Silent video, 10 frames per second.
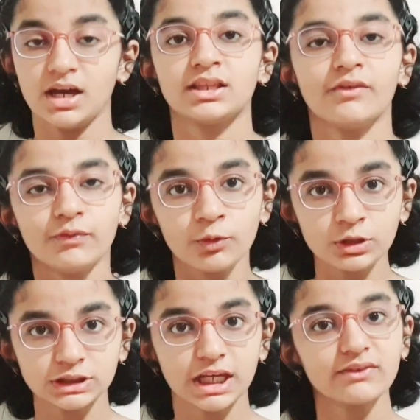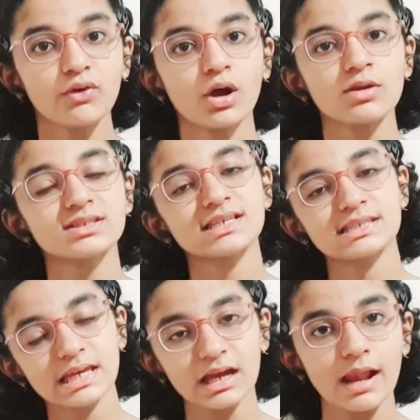the food chain follows a
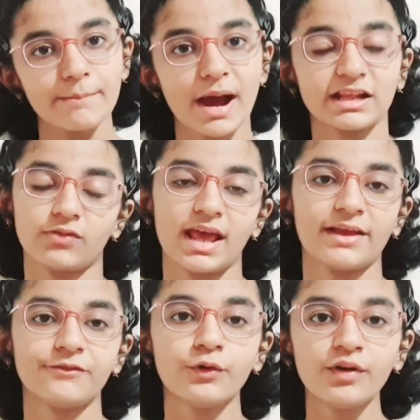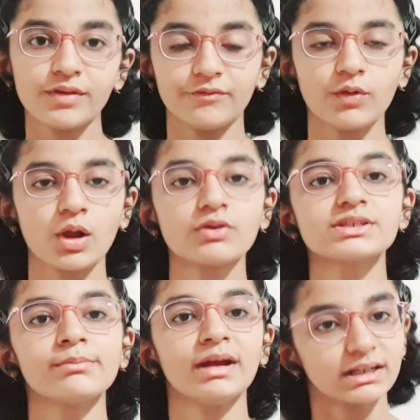single path while a food web
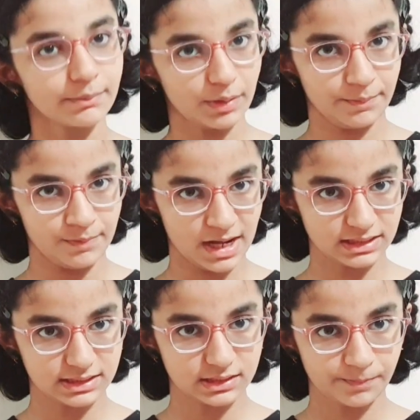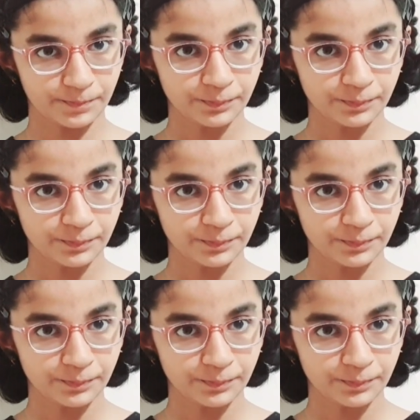follows multiple paths.